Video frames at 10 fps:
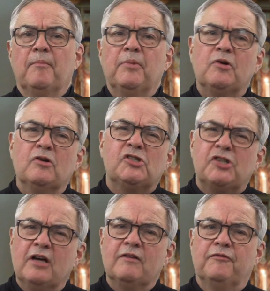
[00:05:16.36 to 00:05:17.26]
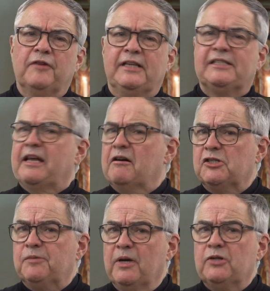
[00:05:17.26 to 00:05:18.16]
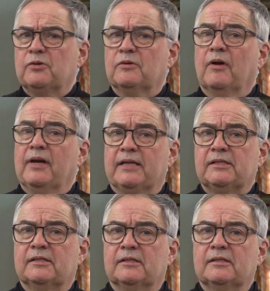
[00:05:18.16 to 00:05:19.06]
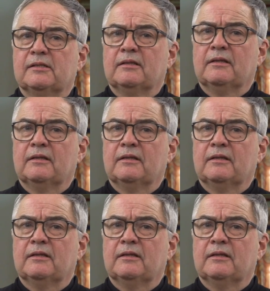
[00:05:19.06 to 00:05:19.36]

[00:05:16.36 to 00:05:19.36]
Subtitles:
but on certain feasts there are special lessons.